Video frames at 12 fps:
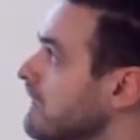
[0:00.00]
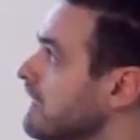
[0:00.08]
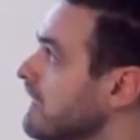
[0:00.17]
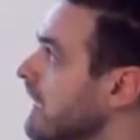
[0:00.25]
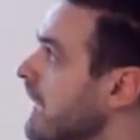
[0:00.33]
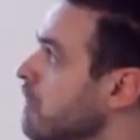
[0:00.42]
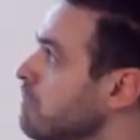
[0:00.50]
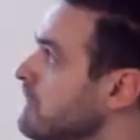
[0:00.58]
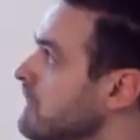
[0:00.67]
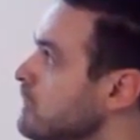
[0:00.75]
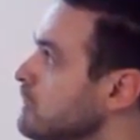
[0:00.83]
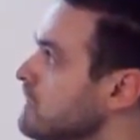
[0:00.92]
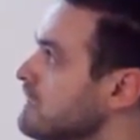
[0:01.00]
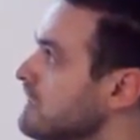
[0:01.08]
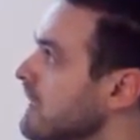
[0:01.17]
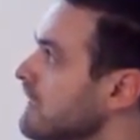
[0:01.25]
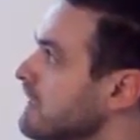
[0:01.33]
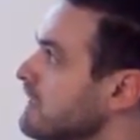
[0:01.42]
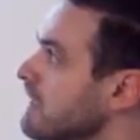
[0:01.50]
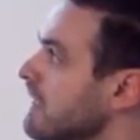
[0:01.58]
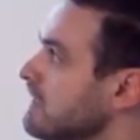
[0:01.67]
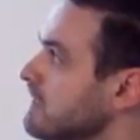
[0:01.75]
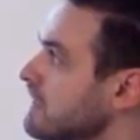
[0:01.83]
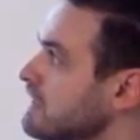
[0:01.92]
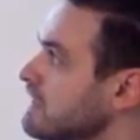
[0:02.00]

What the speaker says: The ab initio is telling that the